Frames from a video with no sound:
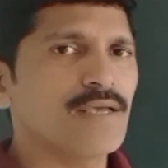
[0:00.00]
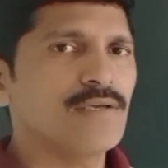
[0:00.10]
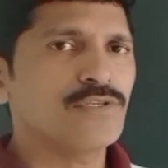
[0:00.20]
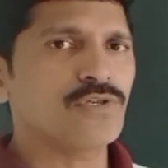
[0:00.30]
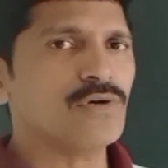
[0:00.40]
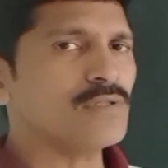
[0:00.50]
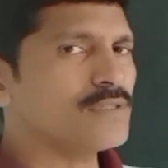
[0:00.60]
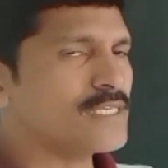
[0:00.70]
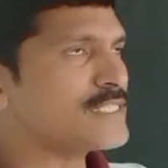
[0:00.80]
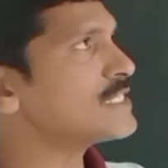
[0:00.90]
So
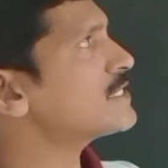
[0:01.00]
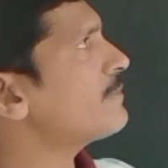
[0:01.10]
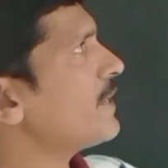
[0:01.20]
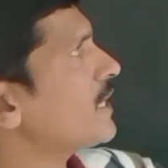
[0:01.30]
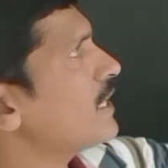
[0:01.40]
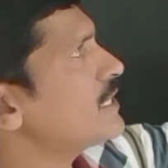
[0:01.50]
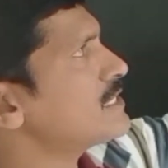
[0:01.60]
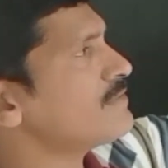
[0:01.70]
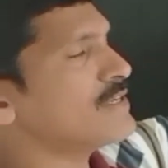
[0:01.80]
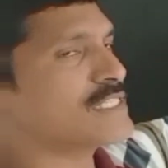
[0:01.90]
this is the
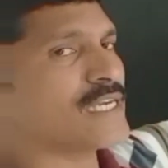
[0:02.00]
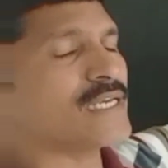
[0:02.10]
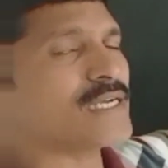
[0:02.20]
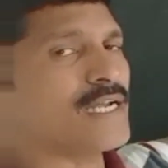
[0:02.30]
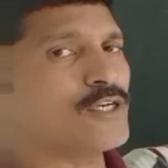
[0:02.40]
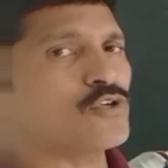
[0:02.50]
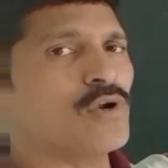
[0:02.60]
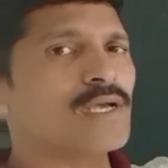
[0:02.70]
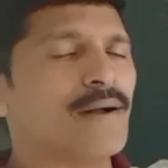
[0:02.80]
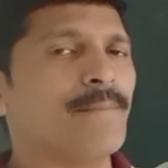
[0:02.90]
mechanism which can
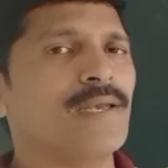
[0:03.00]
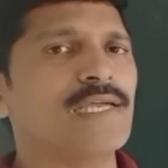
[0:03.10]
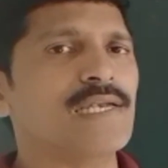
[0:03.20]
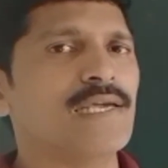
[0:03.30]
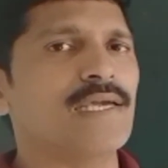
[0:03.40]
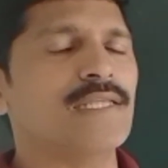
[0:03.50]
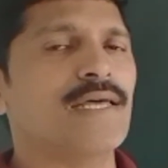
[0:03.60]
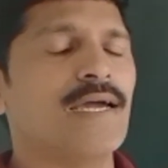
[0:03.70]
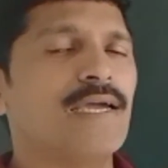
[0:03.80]
control completely the